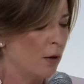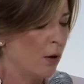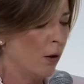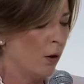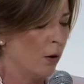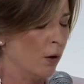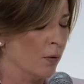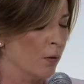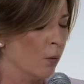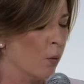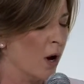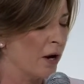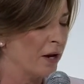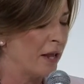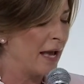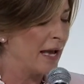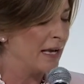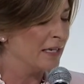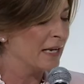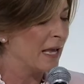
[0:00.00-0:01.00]
on the one
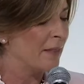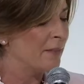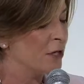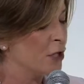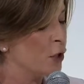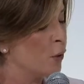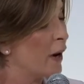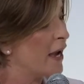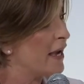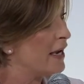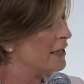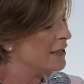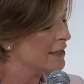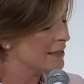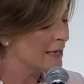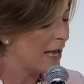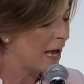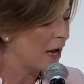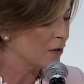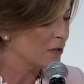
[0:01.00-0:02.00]
hand and the UAE and
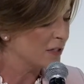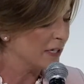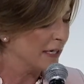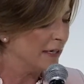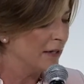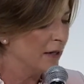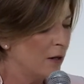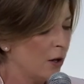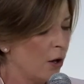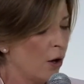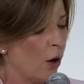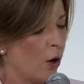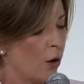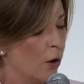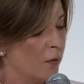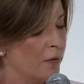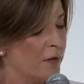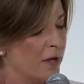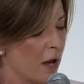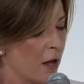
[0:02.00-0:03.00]
Saudi
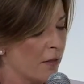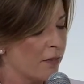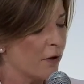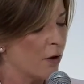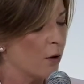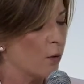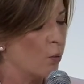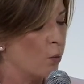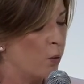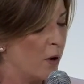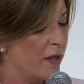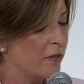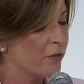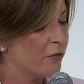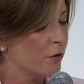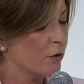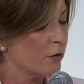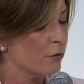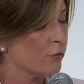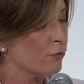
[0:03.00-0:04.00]
on the other,
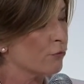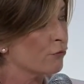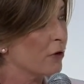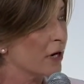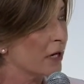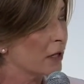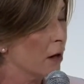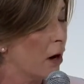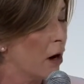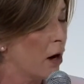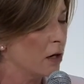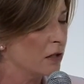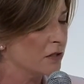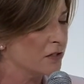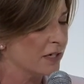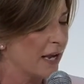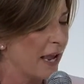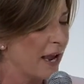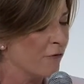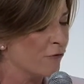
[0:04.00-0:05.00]
with
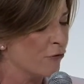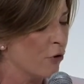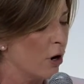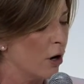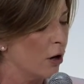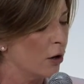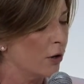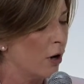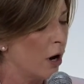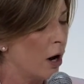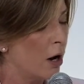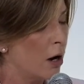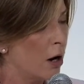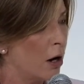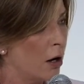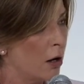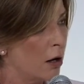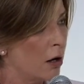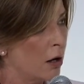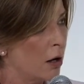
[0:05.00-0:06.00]
regard Iran?
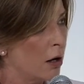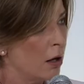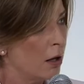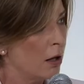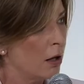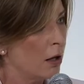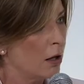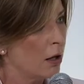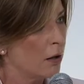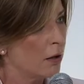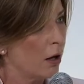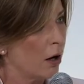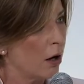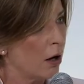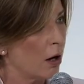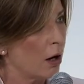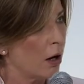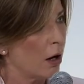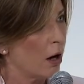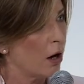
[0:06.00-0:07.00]
Are
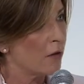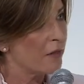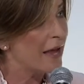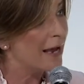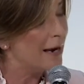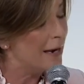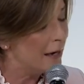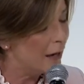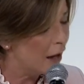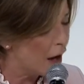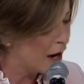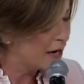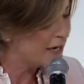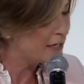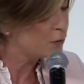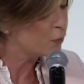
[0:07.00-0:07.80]
they aligned